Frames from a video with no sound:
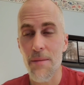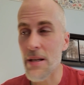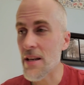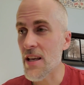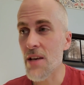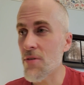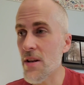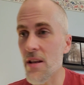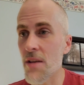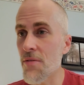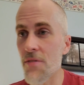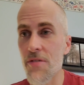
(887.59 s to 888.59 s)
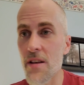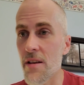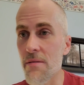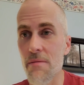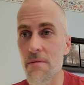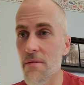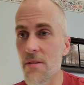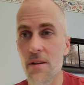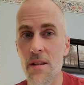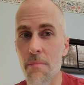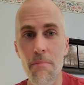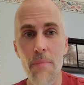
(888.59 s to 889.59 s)
I mean, even even if the
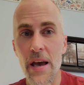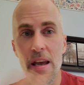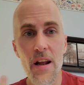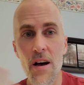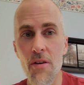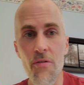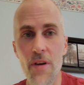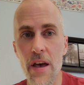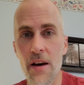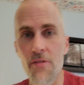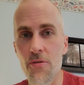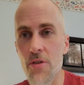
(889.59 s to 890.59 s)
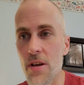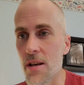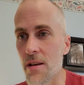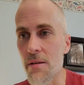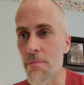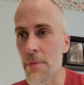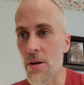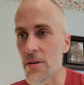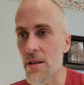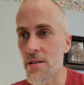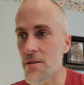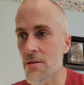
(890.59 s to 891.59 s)
the might of every Middle
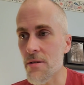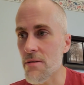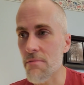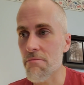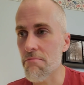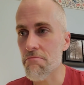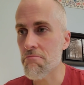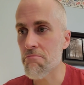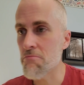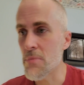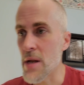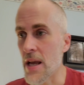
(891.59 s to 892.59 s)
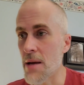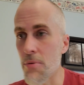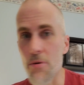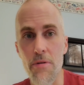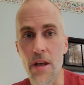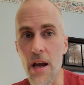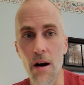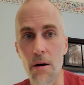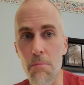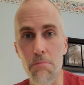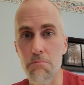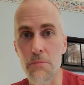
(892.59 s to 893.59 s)
Eastern neighbor
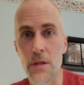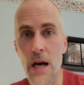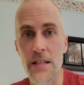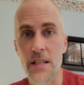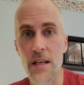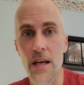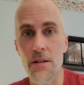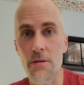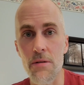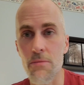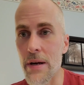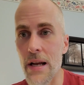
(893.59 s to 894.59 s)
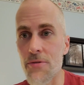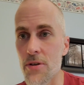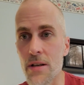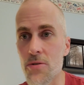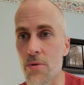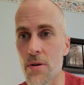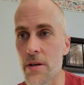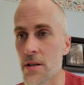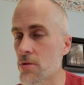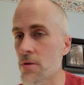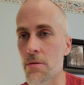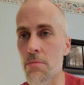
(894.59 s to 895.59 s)
there got together and went after Israel,
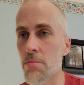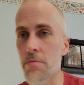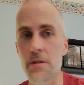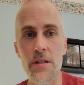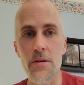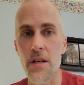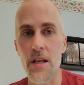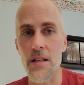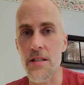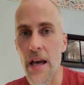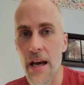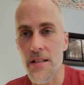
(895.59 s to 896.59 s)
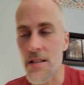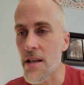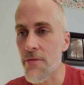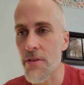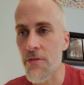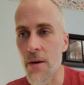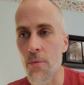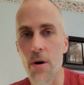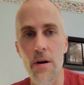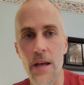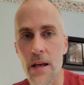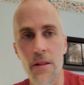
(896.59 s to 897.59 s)
Israel would still kick its ass. And even if they
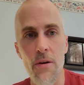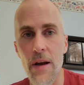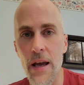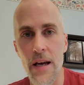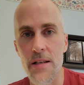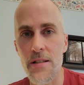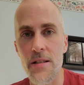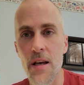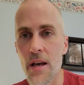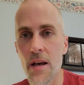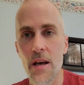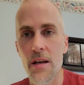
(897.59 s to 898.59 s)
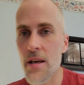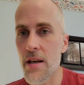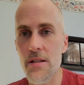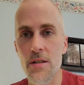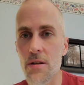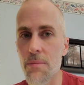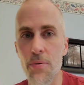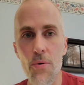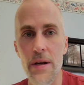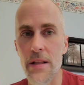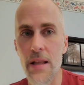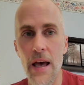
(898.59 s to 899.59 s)
were getting their ass kicked to the
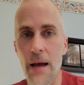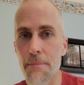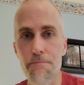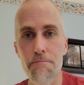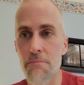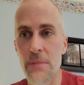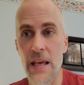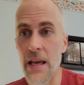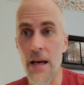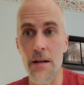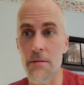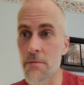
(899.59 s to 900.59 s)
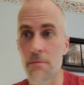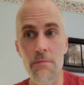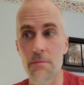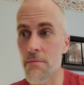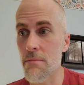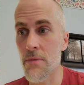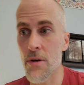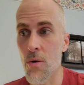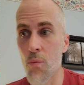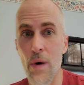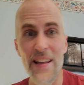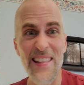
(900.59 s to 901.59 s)
point that they had, you know,
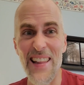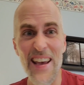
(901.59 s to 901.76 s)
one